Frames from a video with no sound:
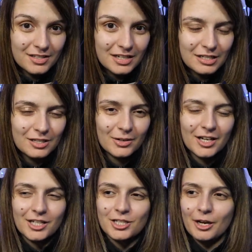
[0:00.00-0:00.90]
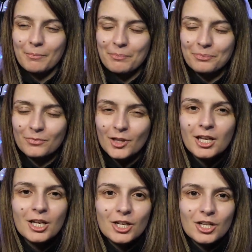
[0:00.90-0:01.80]
situation.
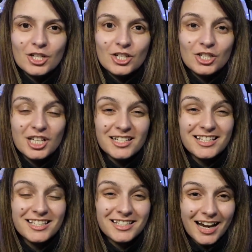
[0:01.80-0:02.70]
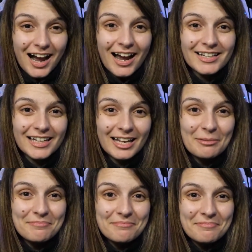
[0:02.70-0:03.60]
She started it.